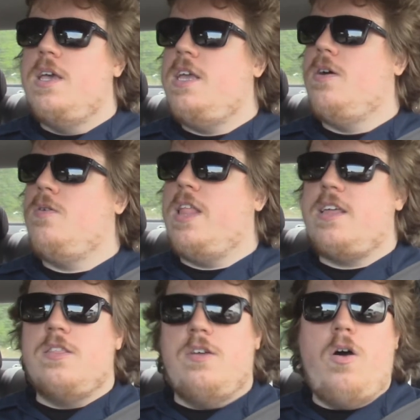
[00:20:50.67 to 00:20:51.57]
Like,
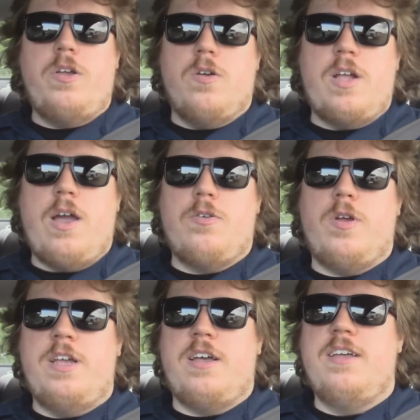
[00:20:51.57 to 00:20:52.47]
oh, you're
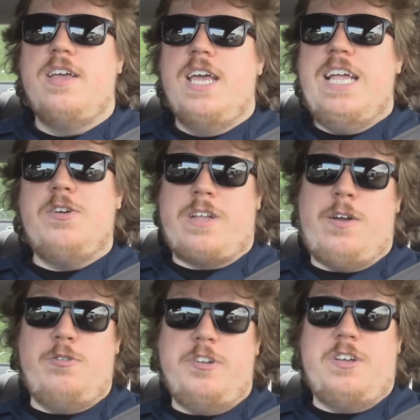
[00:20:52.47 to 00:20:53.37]
encountering
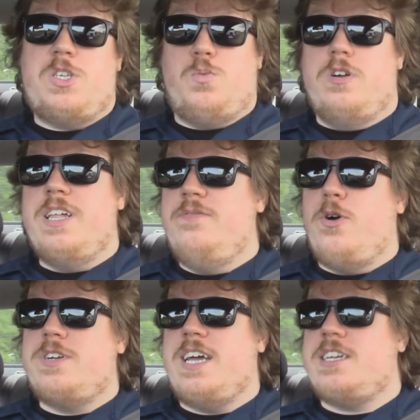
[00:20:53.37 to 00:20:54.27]
a swirling
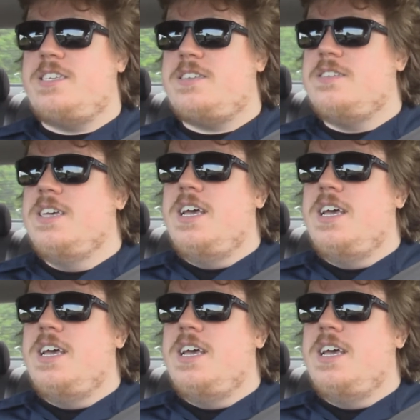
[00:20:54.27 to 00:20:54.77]
vortex.